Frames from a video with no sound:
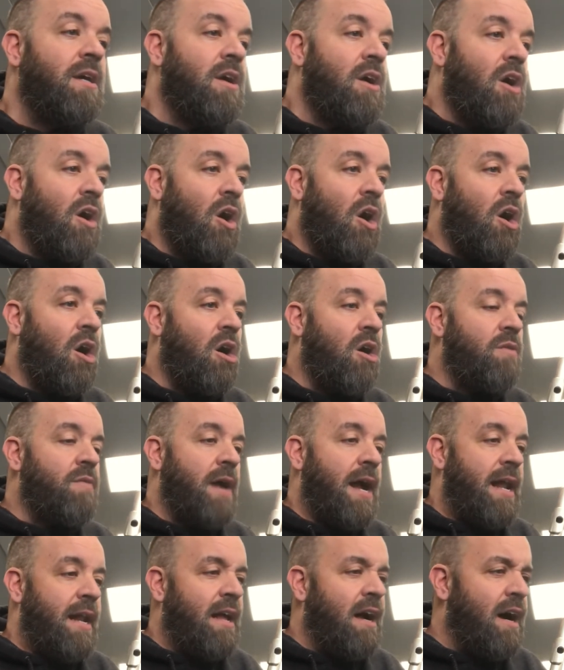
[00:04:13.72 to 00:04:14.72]
All
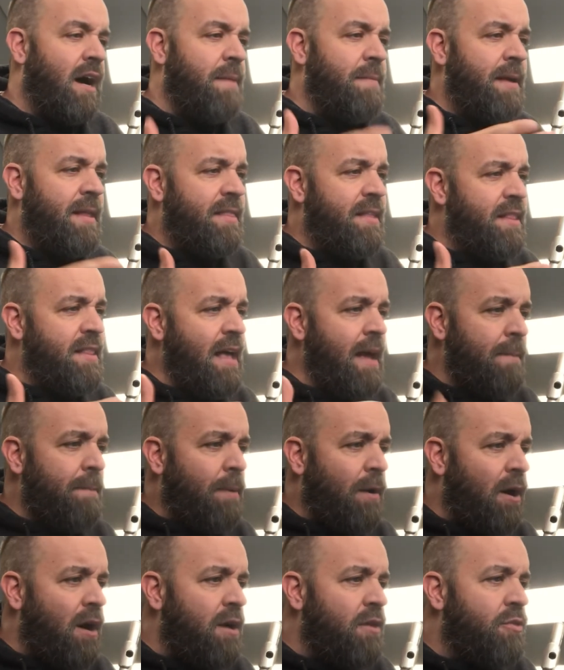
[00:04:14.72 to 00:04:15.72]
right. And then that
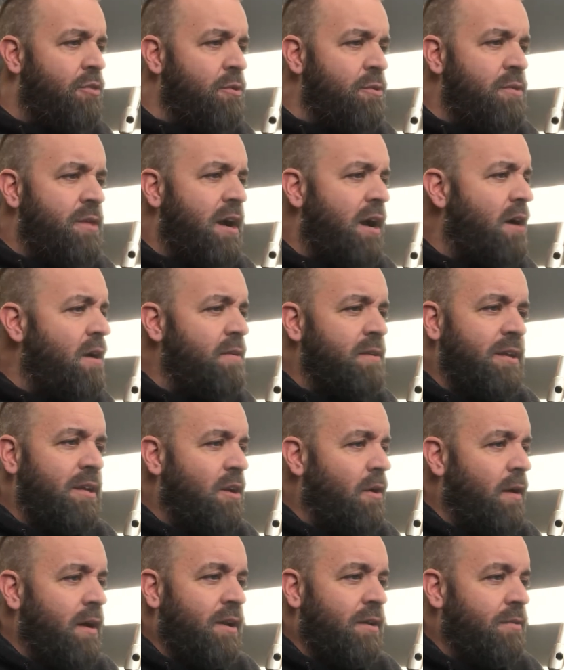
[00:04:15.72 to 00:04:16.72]
part through there,
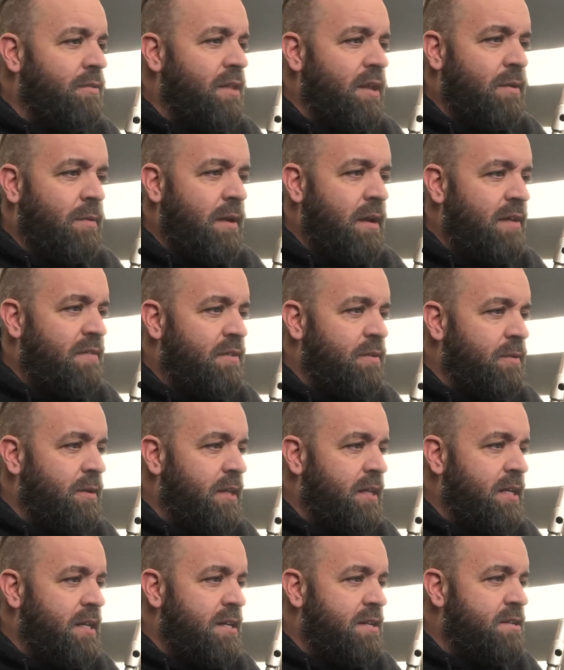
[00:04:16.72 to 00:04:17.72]
I don't think we even
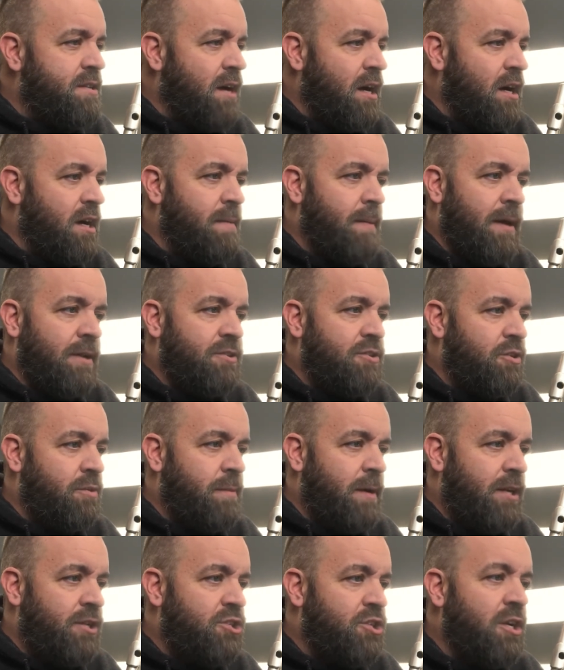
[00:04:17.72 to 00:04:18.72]
really need to talk about too
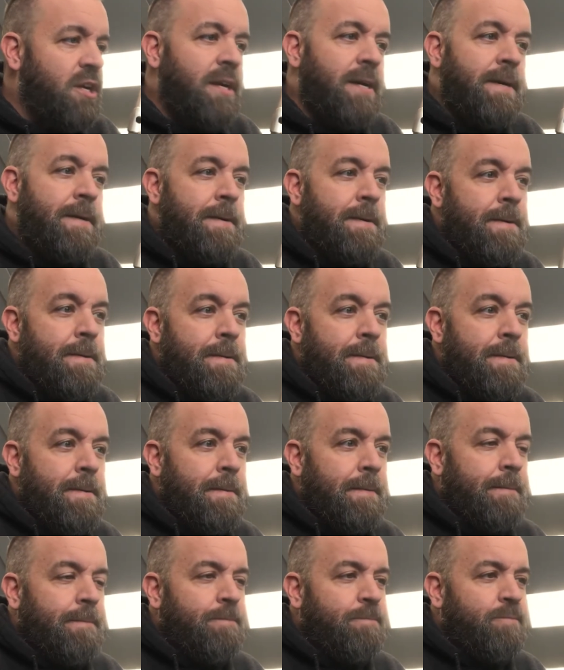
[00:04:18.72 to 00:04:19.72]
much.
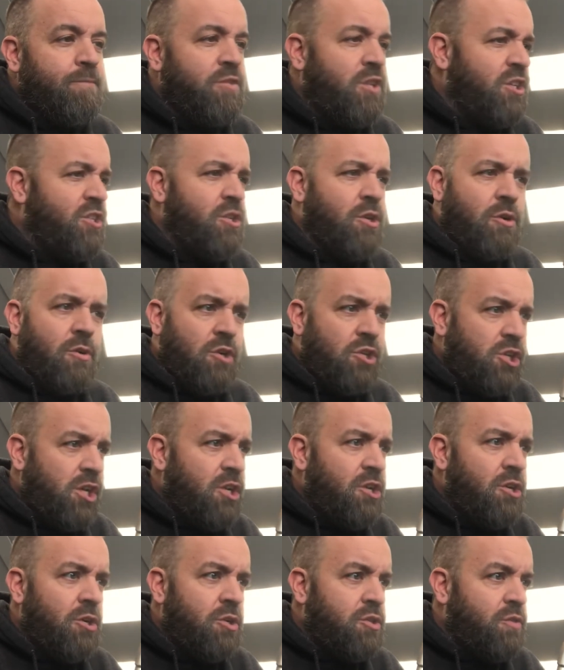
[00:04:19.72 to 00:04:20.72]
Just the
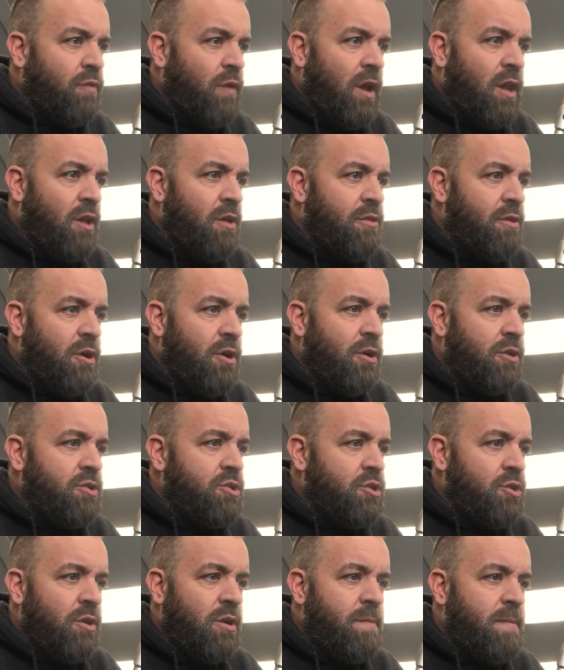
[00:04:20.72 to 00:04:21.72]
crescendos, follow those
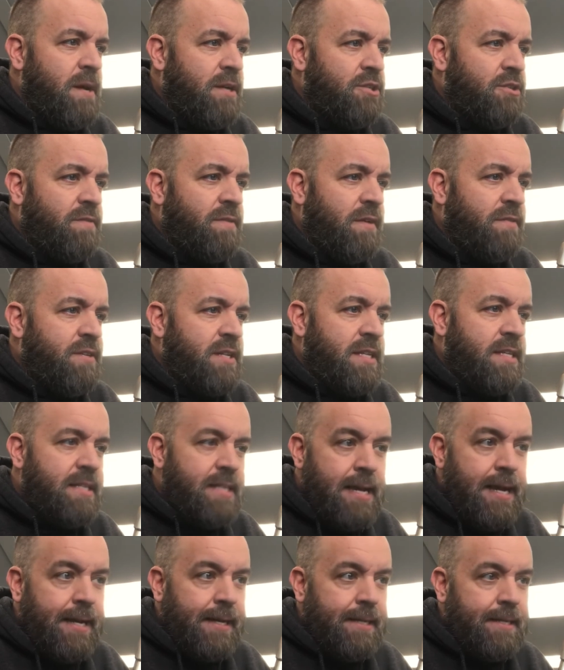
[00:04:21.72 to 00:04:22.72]
through to measure
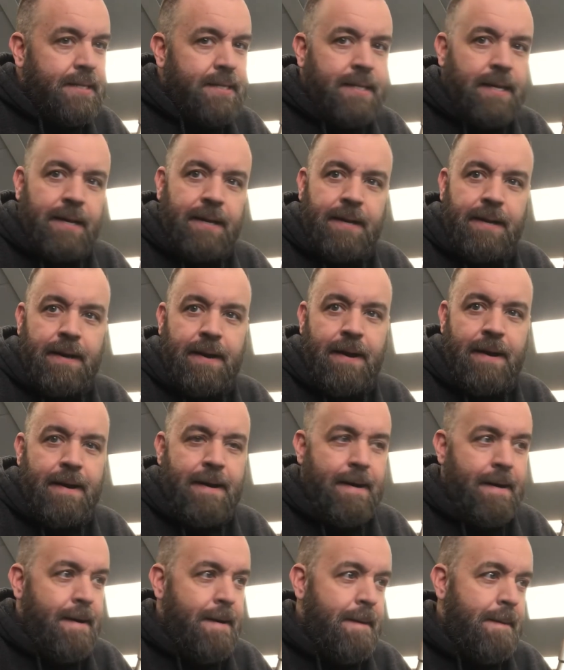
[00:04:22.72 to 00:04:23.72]
56.
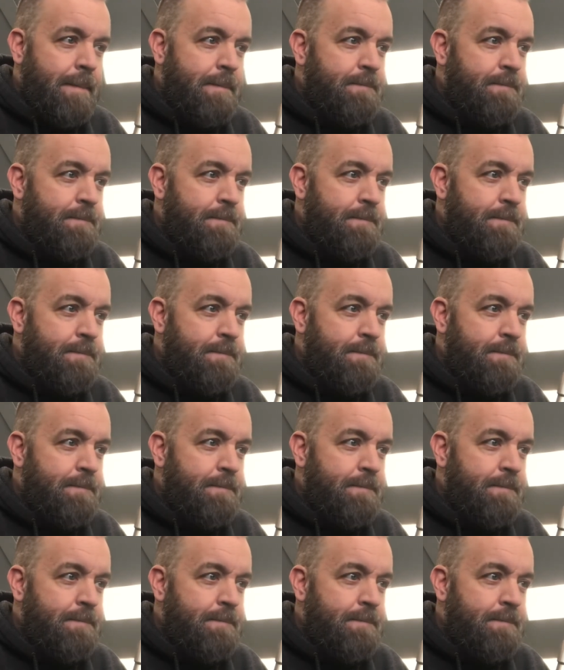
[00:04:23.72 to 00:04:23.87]
Yeah.